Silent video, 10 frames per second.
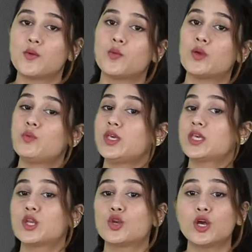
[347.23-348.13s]
When we
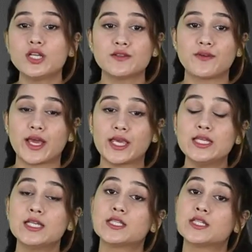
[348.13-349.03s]
cannot
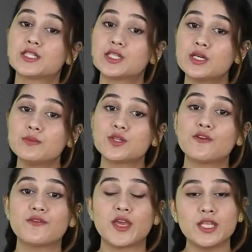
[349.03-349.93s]
divide the terms
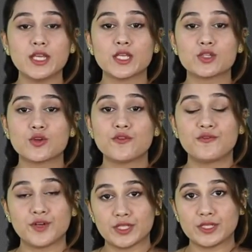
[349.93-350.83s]
of any ratio
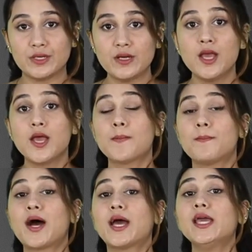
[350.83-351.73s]
further
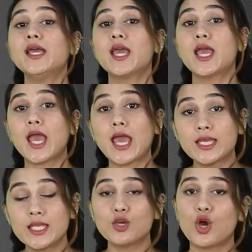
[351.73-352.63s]
by
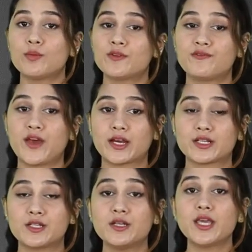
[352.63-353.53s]
any common
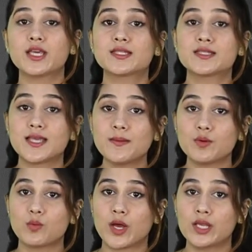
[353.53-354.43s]
factor
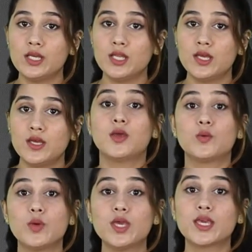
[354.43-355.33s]
except 1,
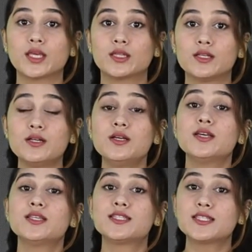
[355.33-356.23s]
we get the
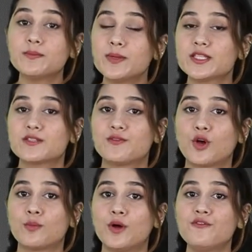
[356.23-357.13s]
simplest
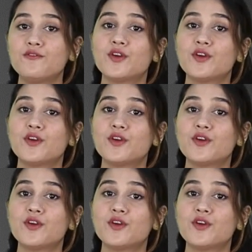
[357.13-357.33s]
form of